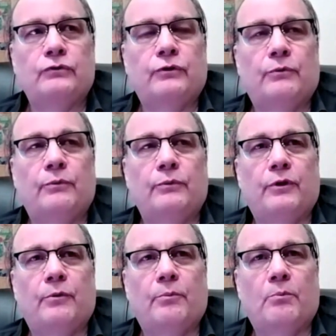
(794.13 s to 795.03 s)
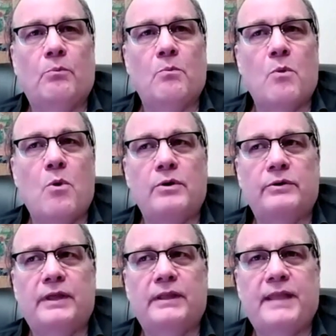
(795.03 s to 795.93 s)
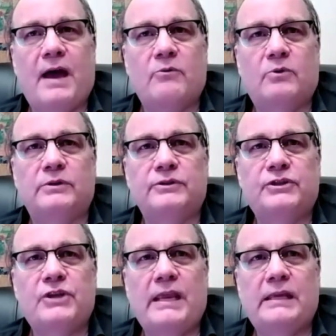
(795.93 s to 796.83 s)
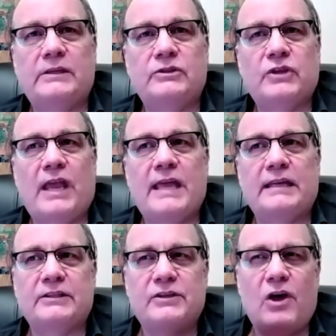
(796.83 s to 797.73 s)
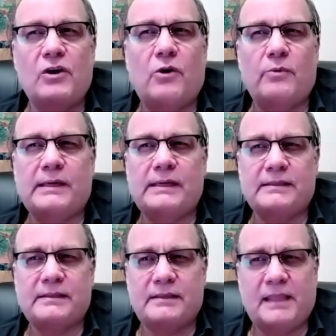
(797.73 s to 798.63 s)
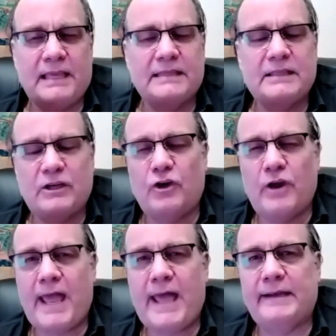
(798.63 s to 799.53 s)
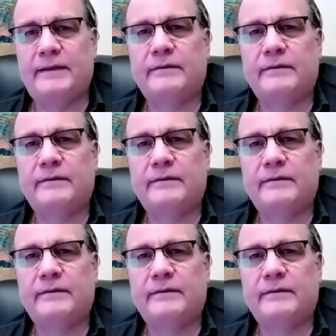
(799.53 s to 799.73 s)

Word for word: the the more that that will change, and it's not always things in your head.